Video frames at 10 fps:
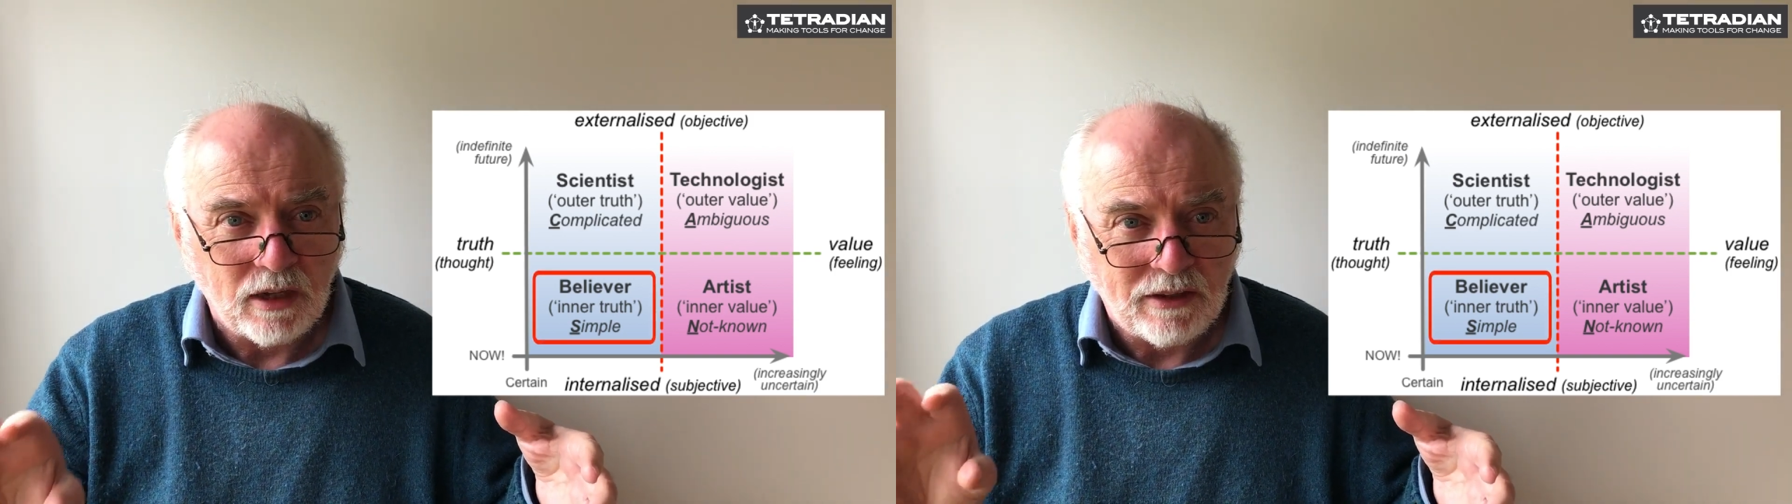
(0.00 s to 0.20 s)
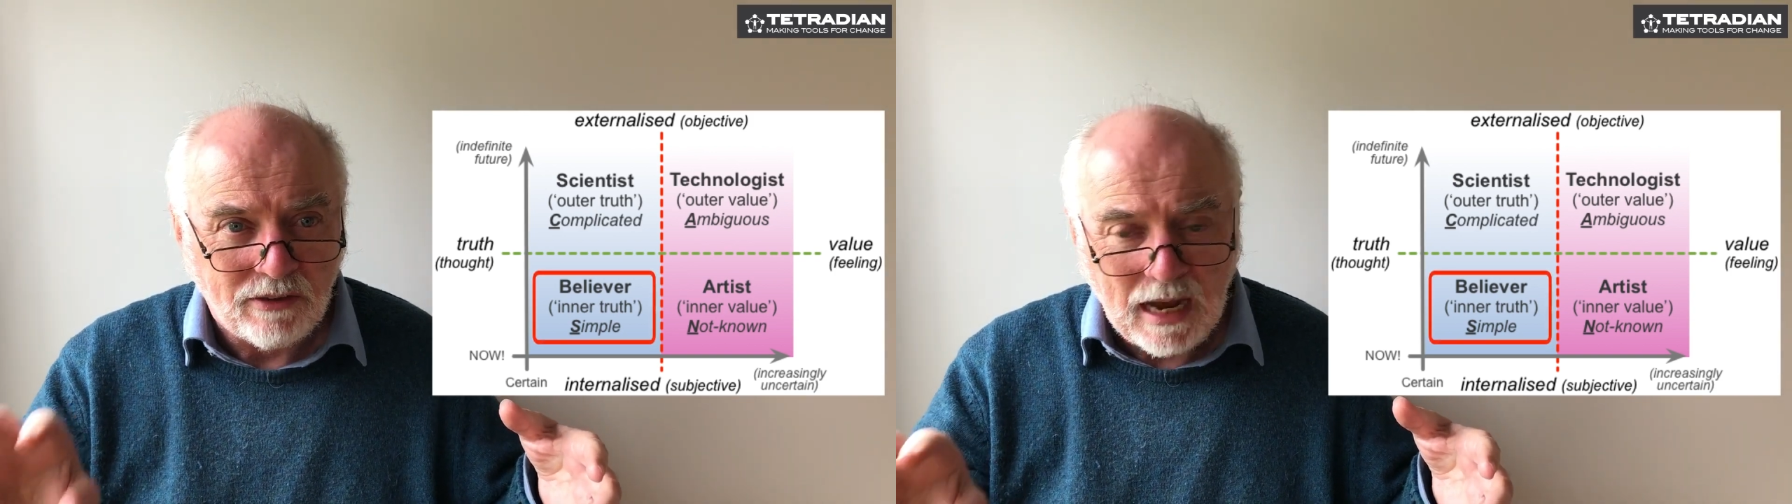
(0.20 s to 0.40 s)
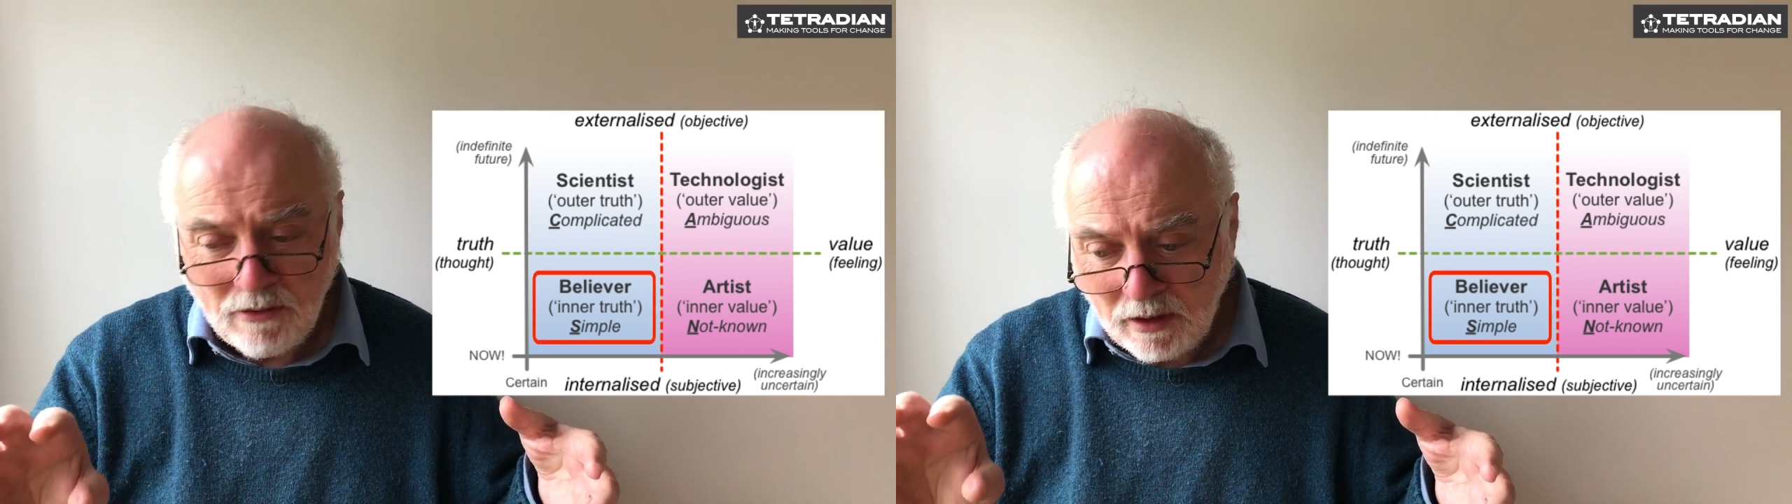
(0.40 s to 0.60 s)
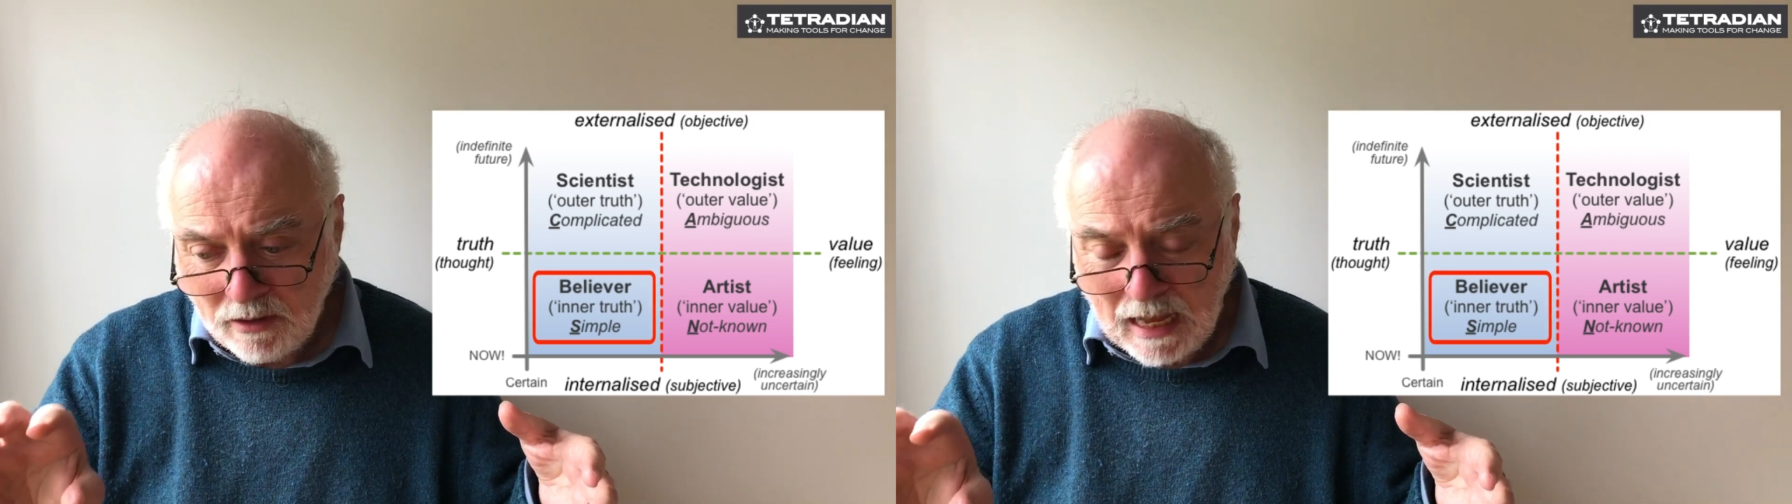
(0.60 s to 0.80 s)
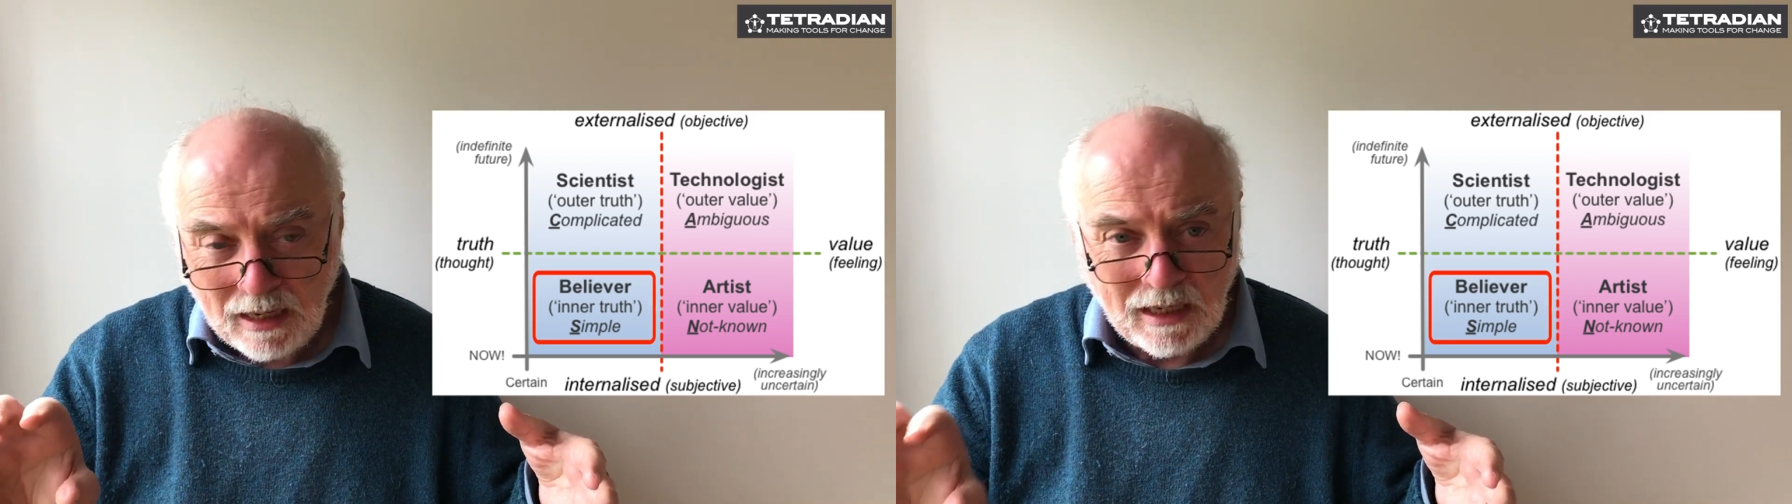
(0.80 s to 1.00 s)
It's down in
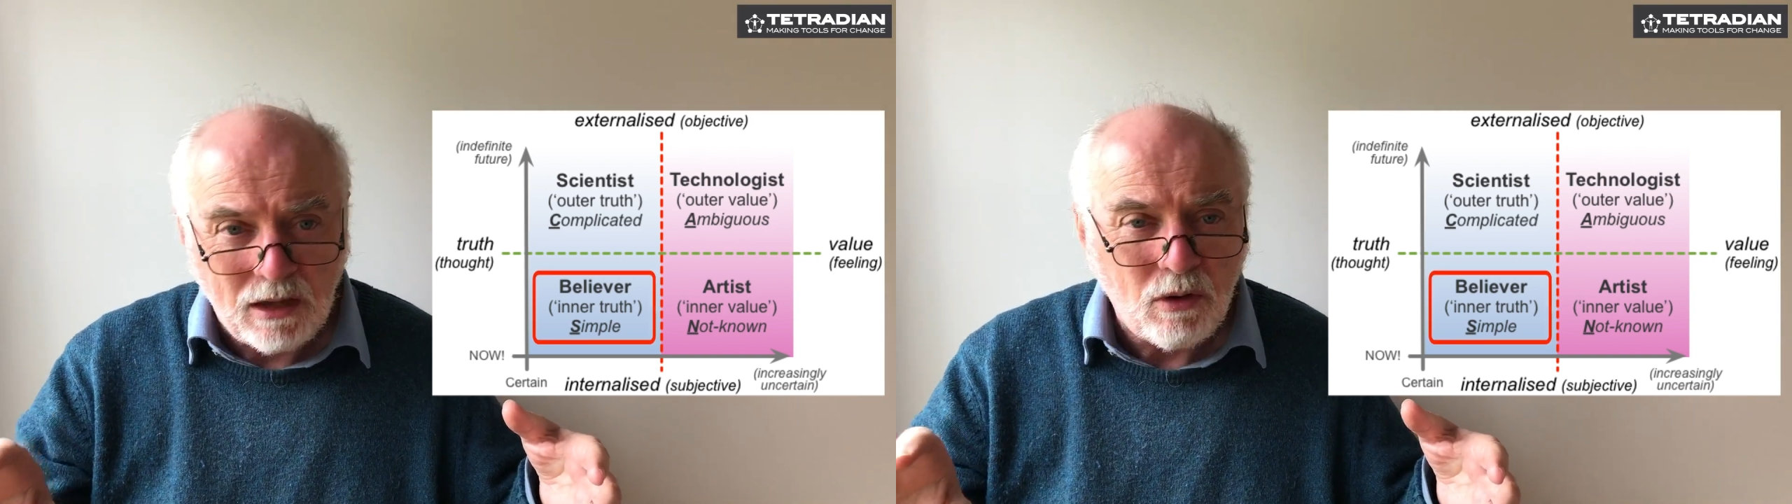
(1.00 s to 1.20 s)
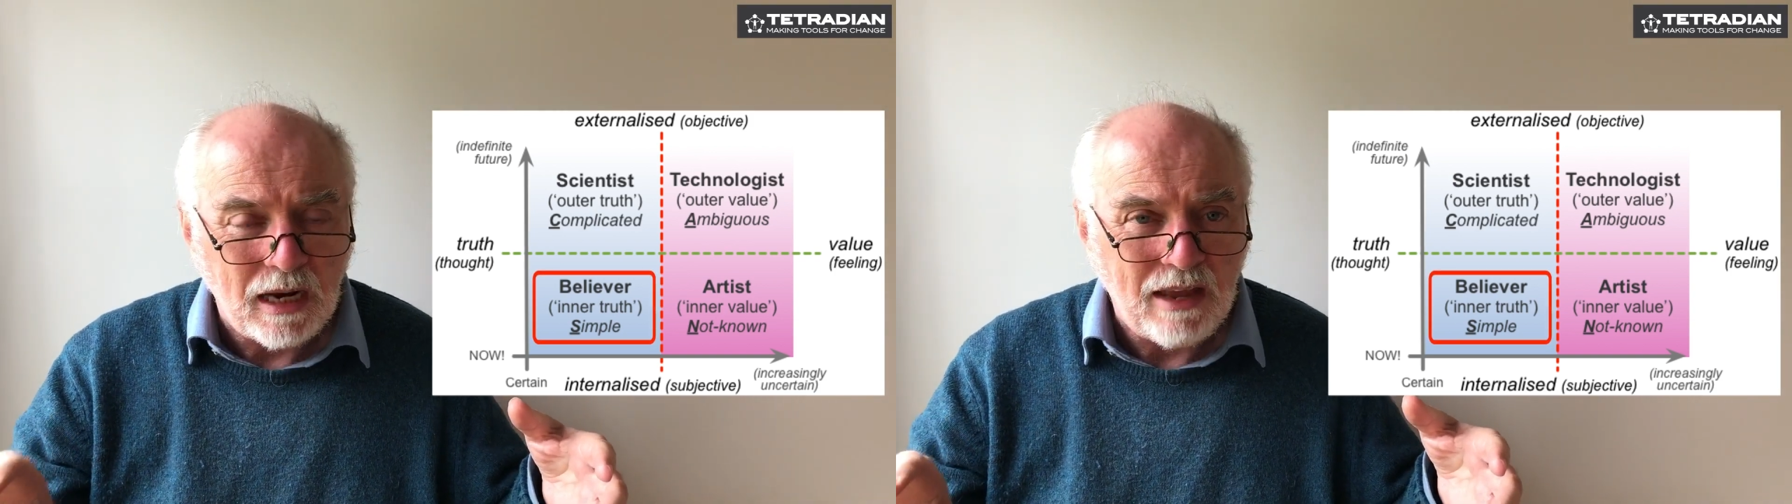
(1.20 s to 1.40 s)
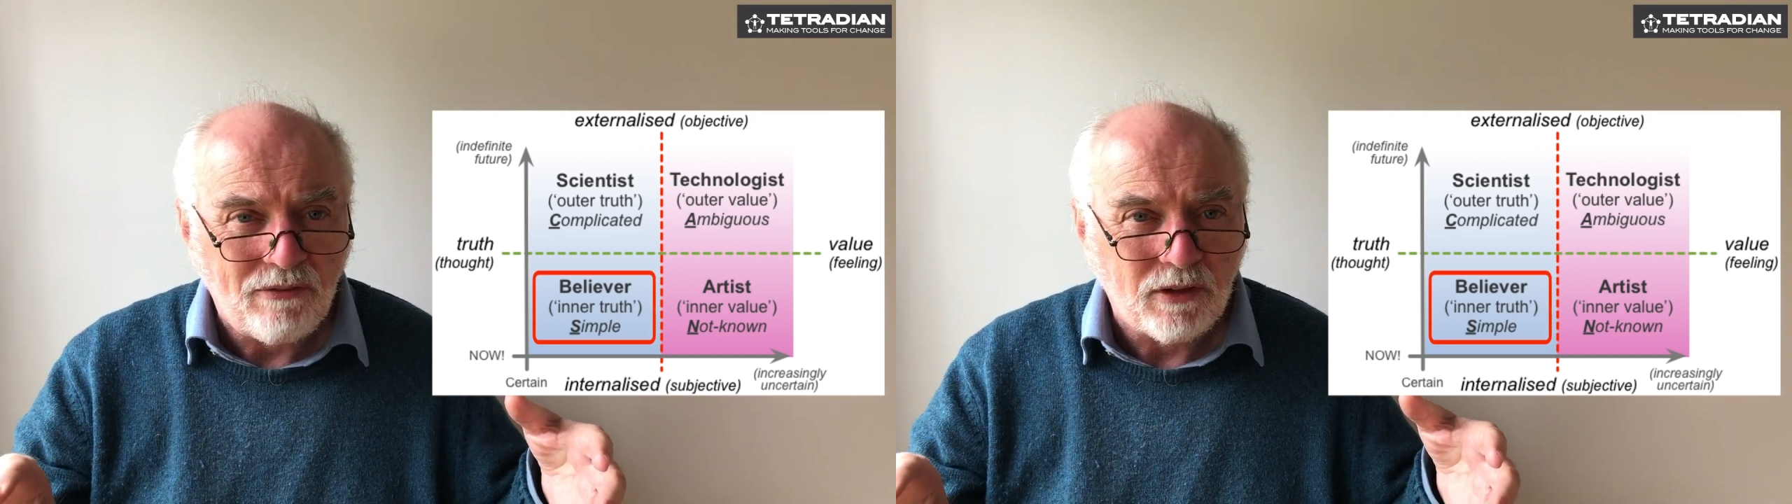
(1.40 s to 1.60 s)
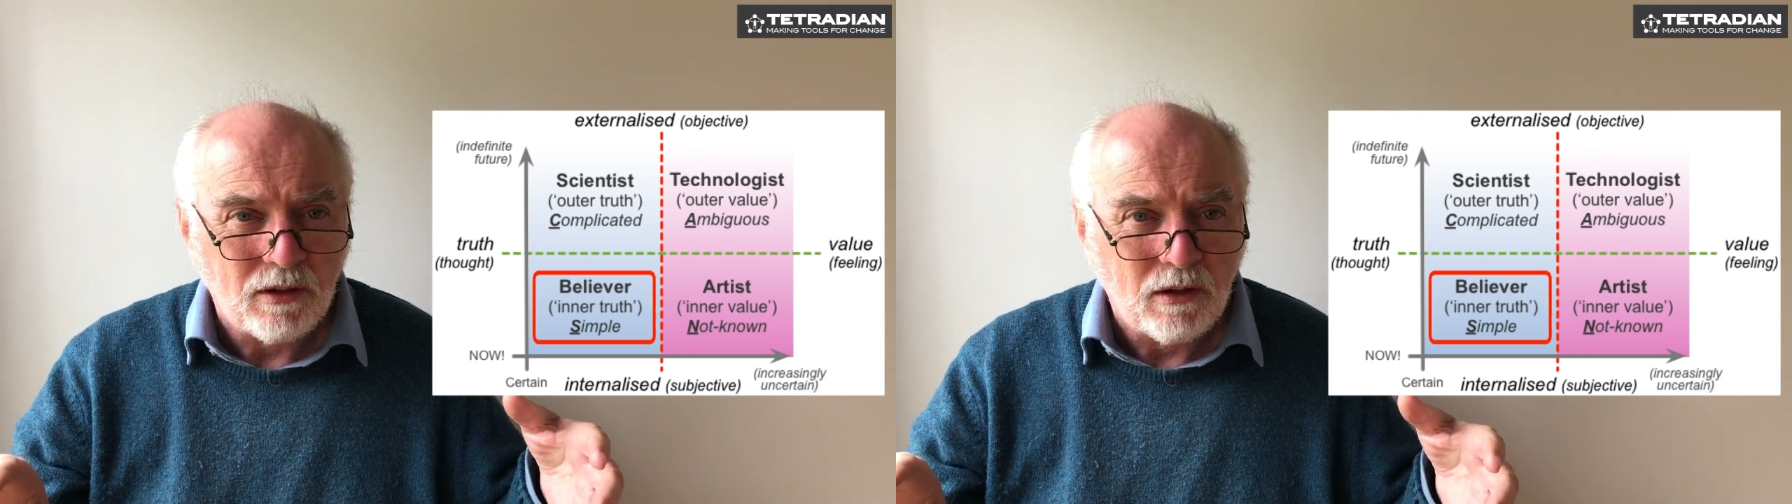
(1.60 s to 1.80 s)
that lower left,